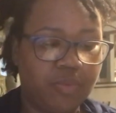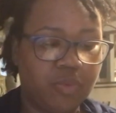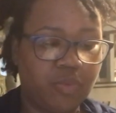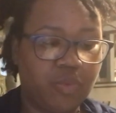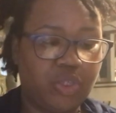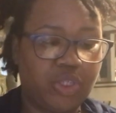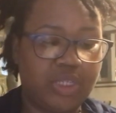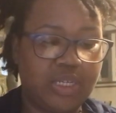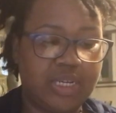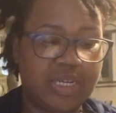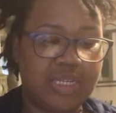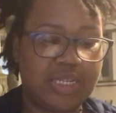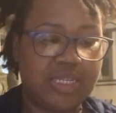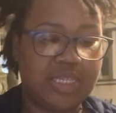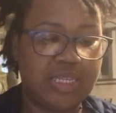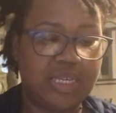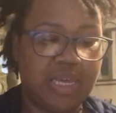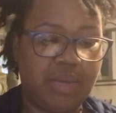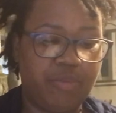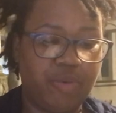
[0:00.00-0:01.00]
which is
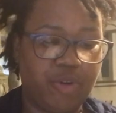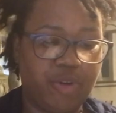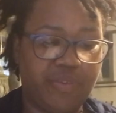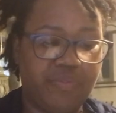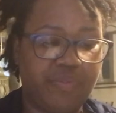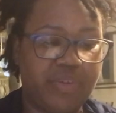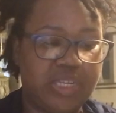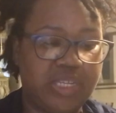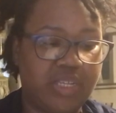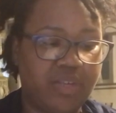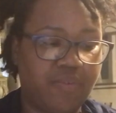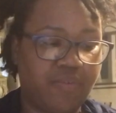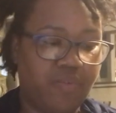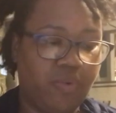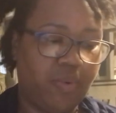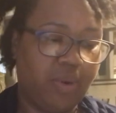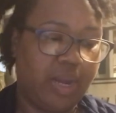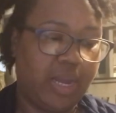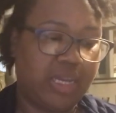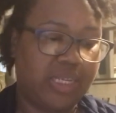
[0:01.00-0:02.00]
the immigrant visa
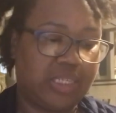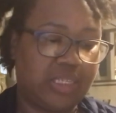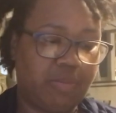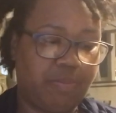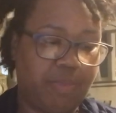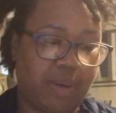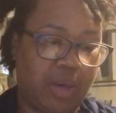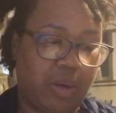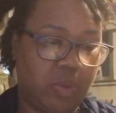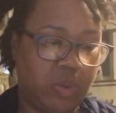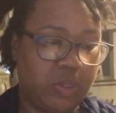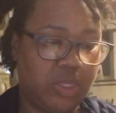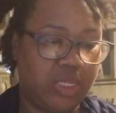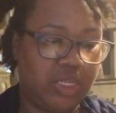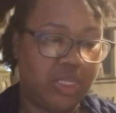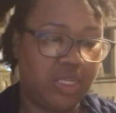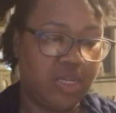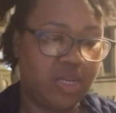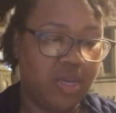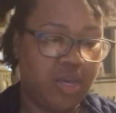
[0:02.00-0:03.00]
for a
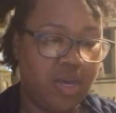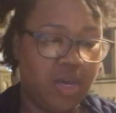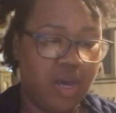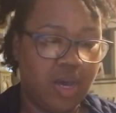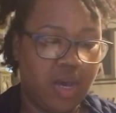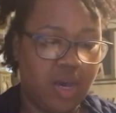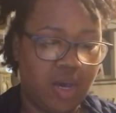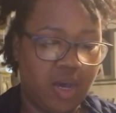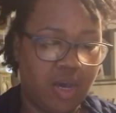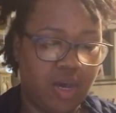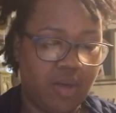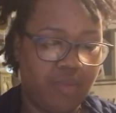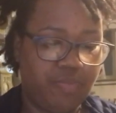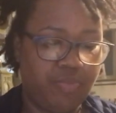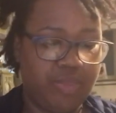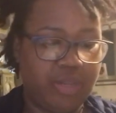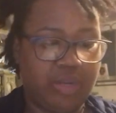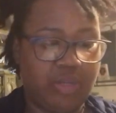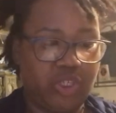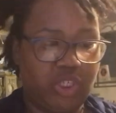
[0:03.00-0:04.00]
spouse.
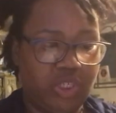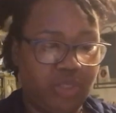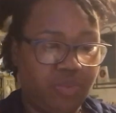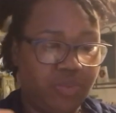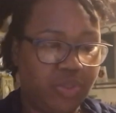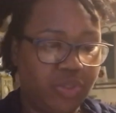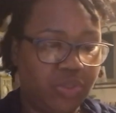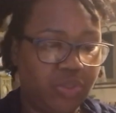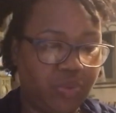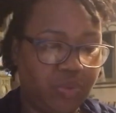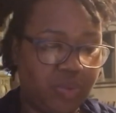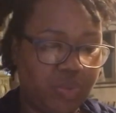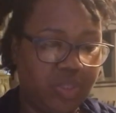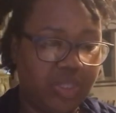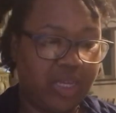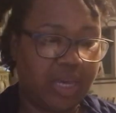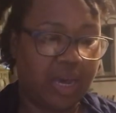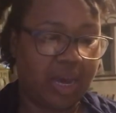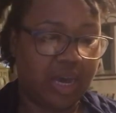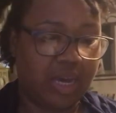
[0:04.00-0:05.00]
Now, she went through
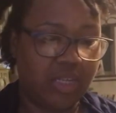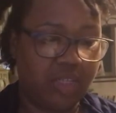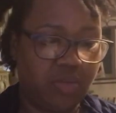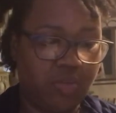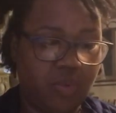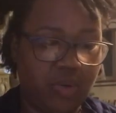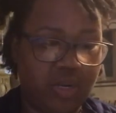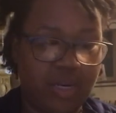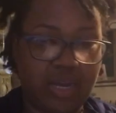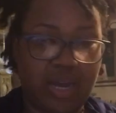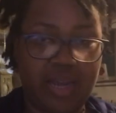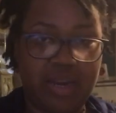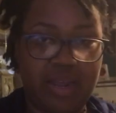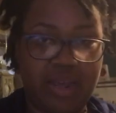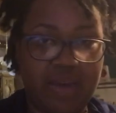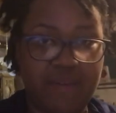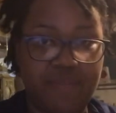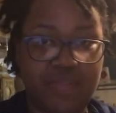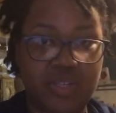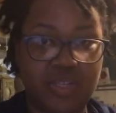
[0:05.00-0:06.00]
the
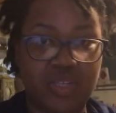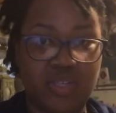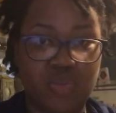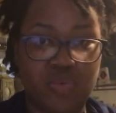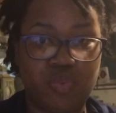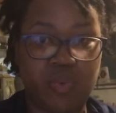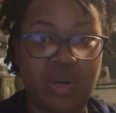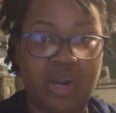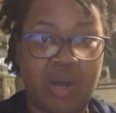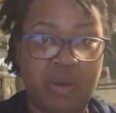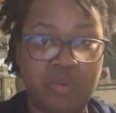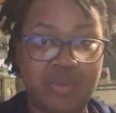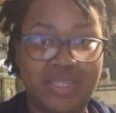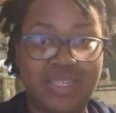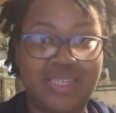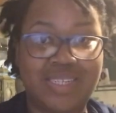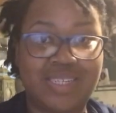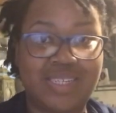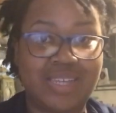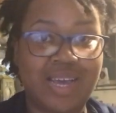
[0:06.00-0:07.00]
I-29F. This is when I was
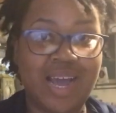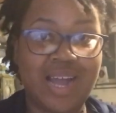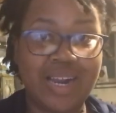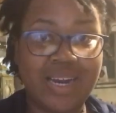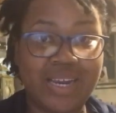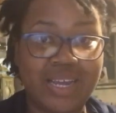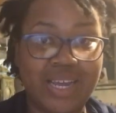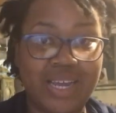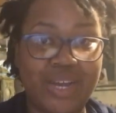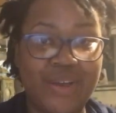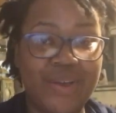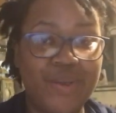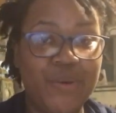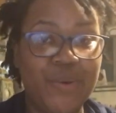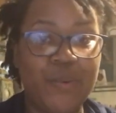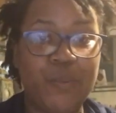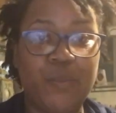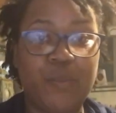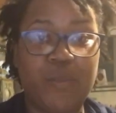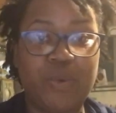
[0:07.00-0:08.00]
deciding
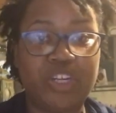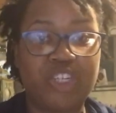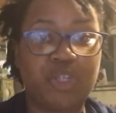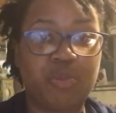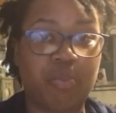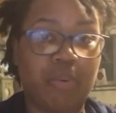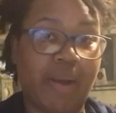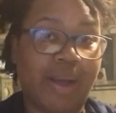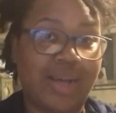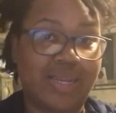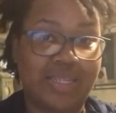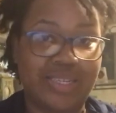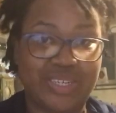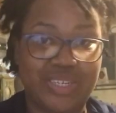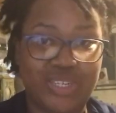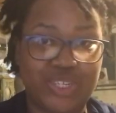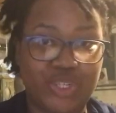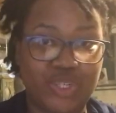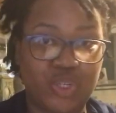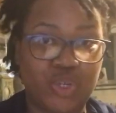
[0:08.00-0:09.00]
which
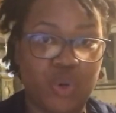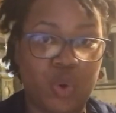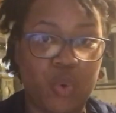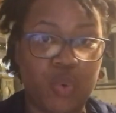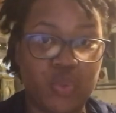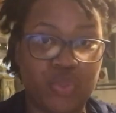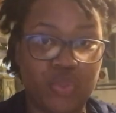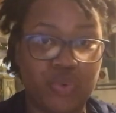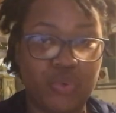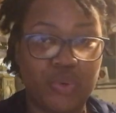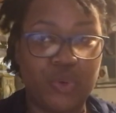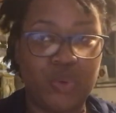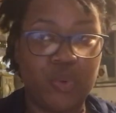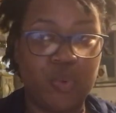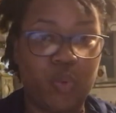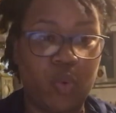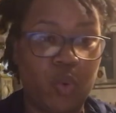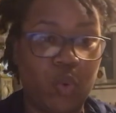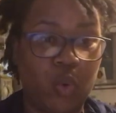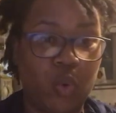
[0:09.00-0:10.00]
process to go
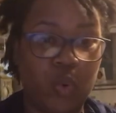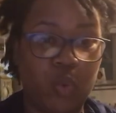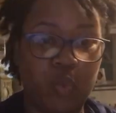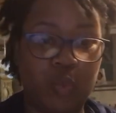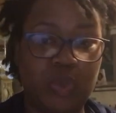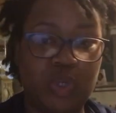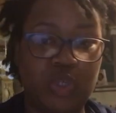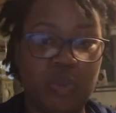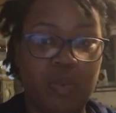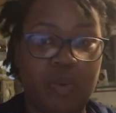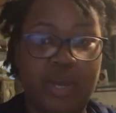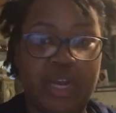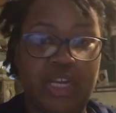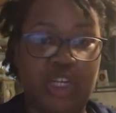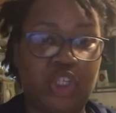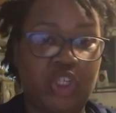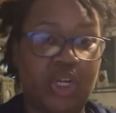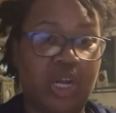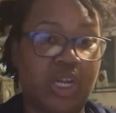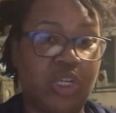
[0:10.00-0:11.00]
through, or which way
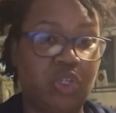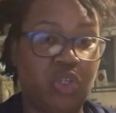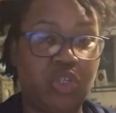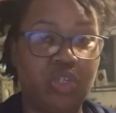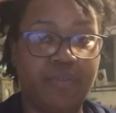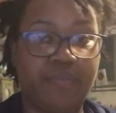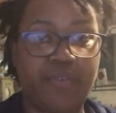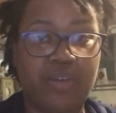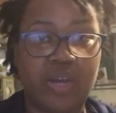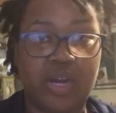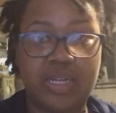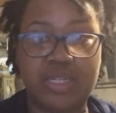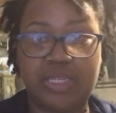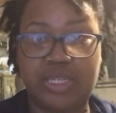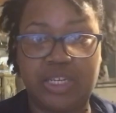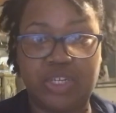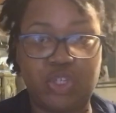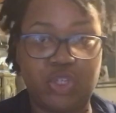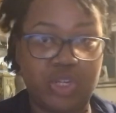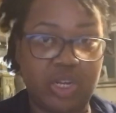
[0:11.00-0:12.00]
should I do the
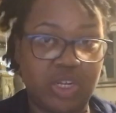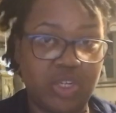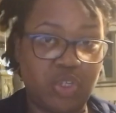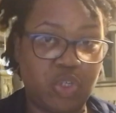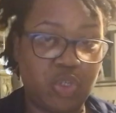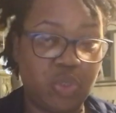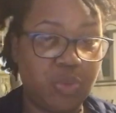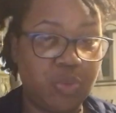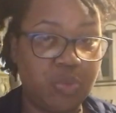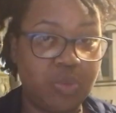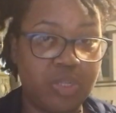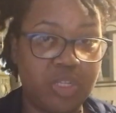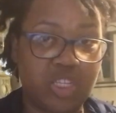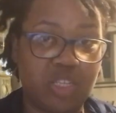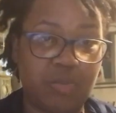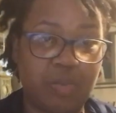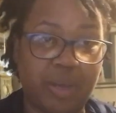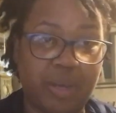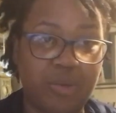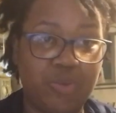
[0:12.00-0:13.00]
fiance, should I do the
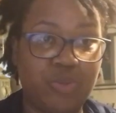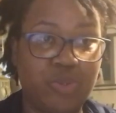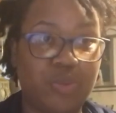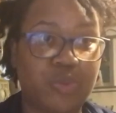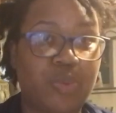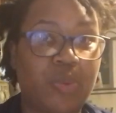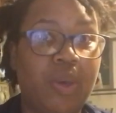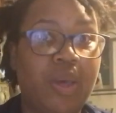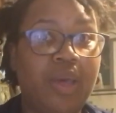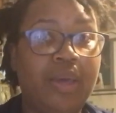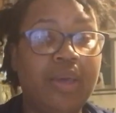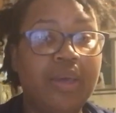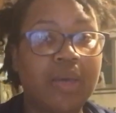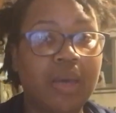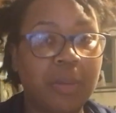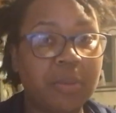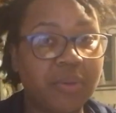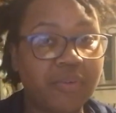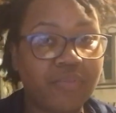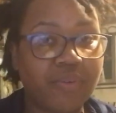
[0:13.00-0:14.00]
spousal.
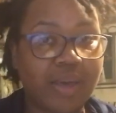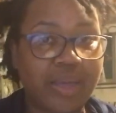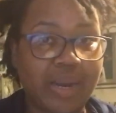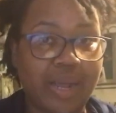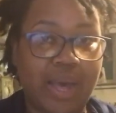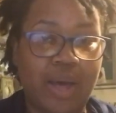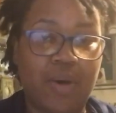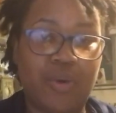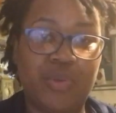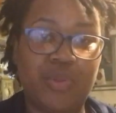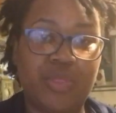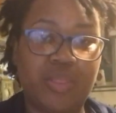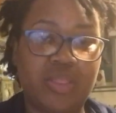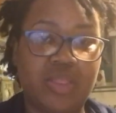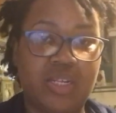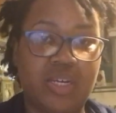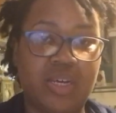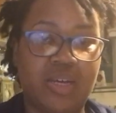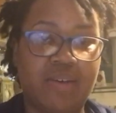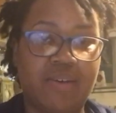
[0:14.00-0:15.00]
Come to find out,
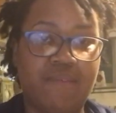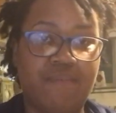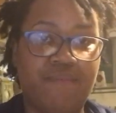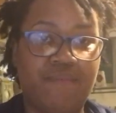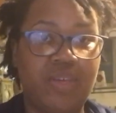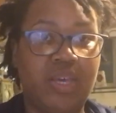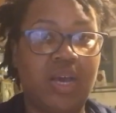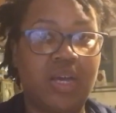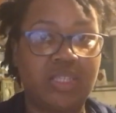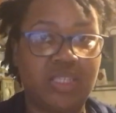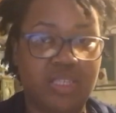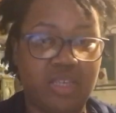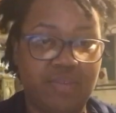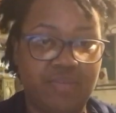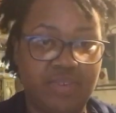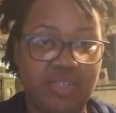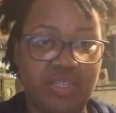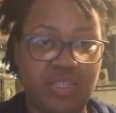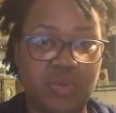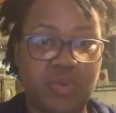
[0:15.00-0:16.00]
the fiance
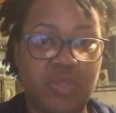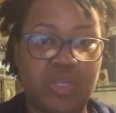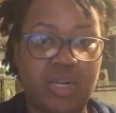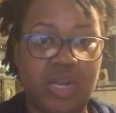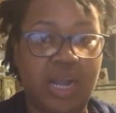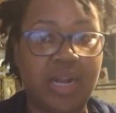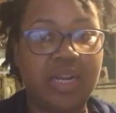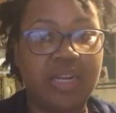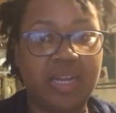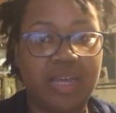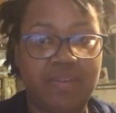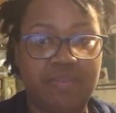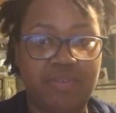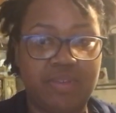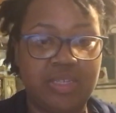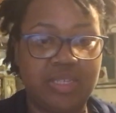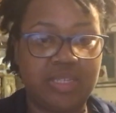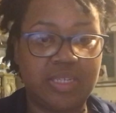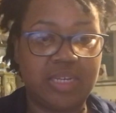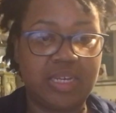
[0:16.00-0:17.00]
visa, or the 90-day
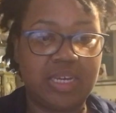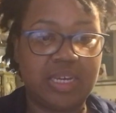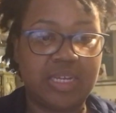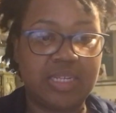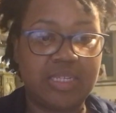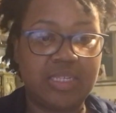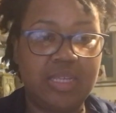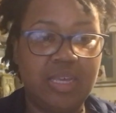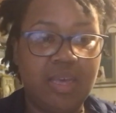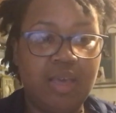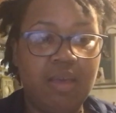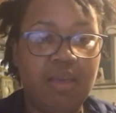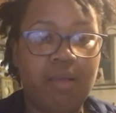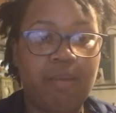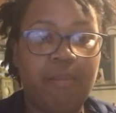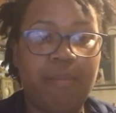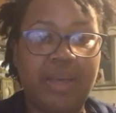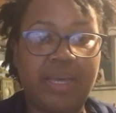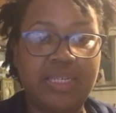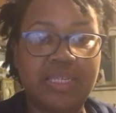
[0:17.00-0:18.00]
visa, is
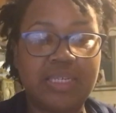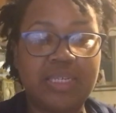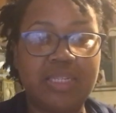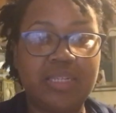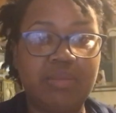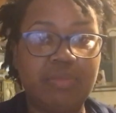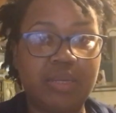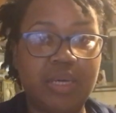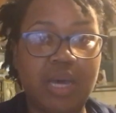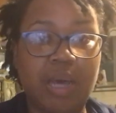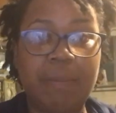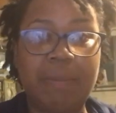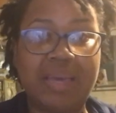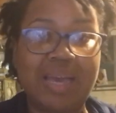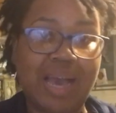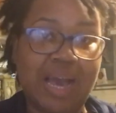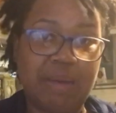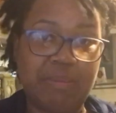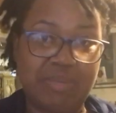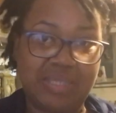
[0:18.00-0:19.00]
basically
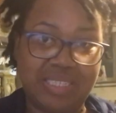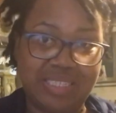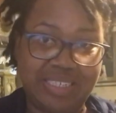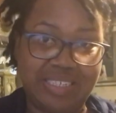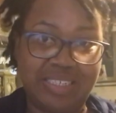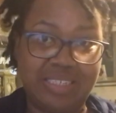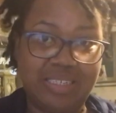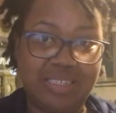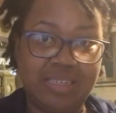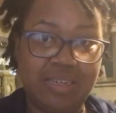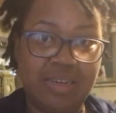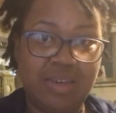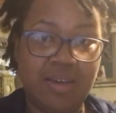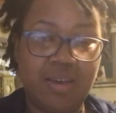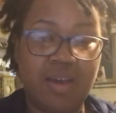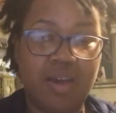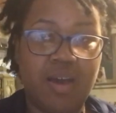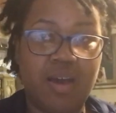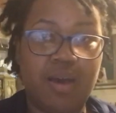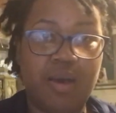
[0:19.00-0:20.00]
becoming obsolete.
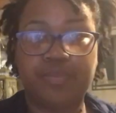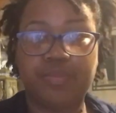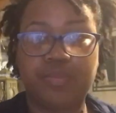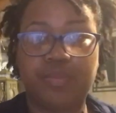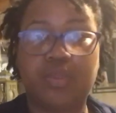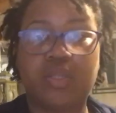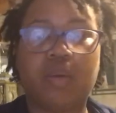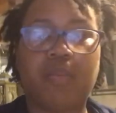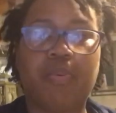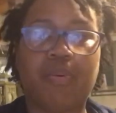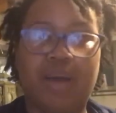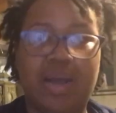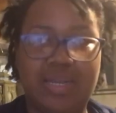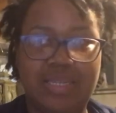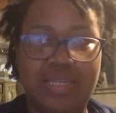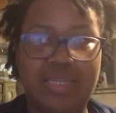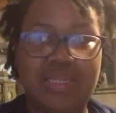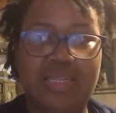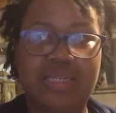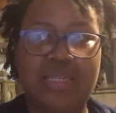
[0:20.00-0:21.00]
The
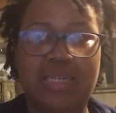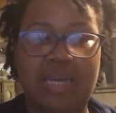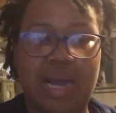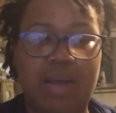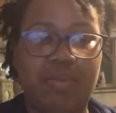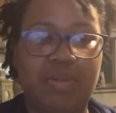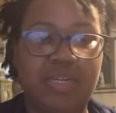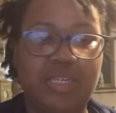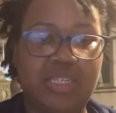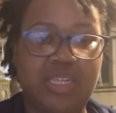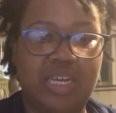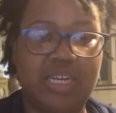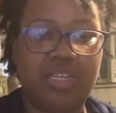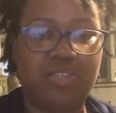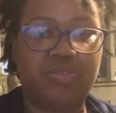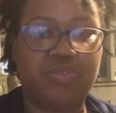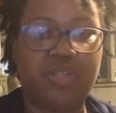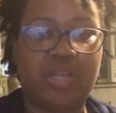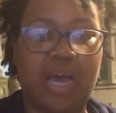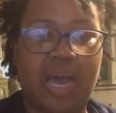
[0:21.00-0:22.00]
processing time that it
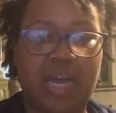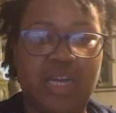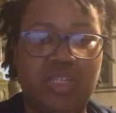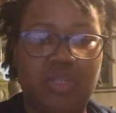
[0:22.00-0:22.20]
takes for the